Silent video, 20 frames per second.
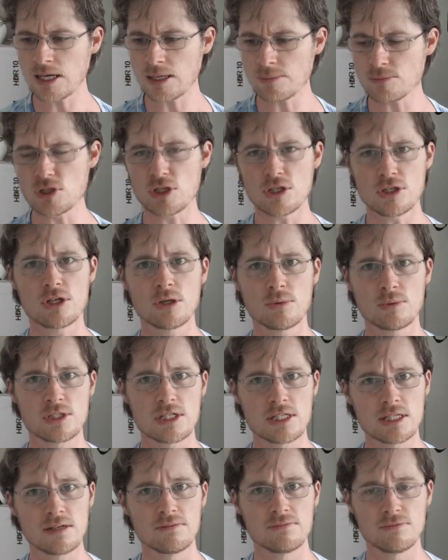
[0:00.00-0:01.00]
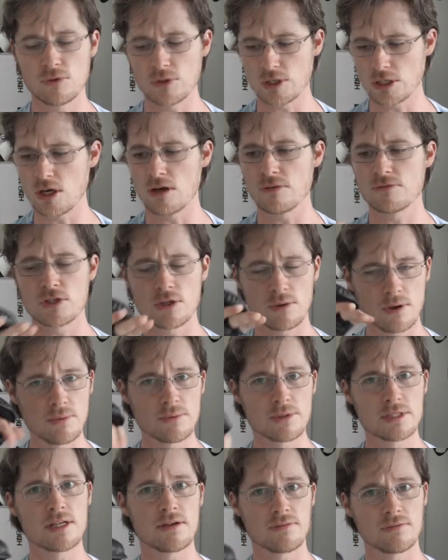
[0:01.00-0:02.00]
So you don't want your glove falling off. So I
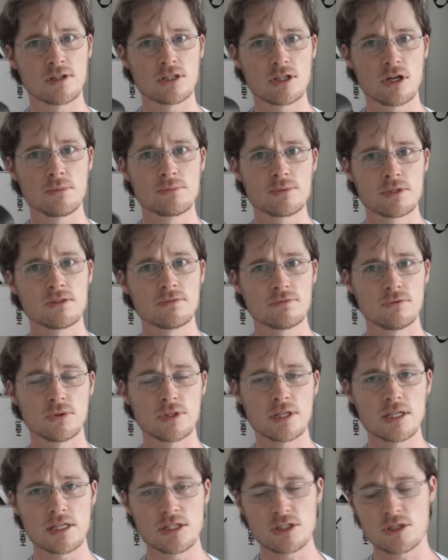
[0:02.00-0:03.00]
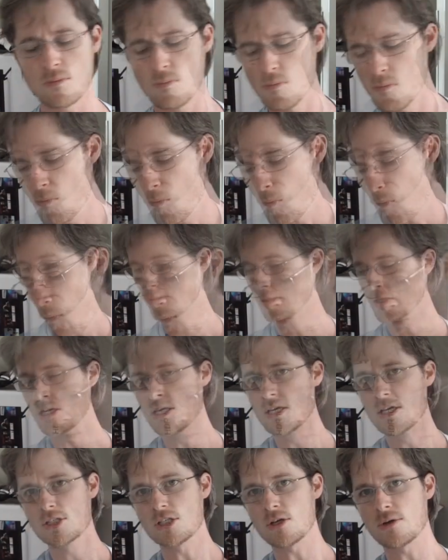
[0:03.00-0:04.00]
would definitely opt for these.
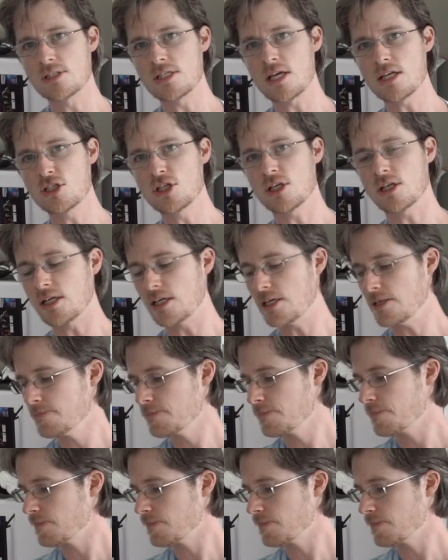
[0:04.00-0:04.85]
So essentially,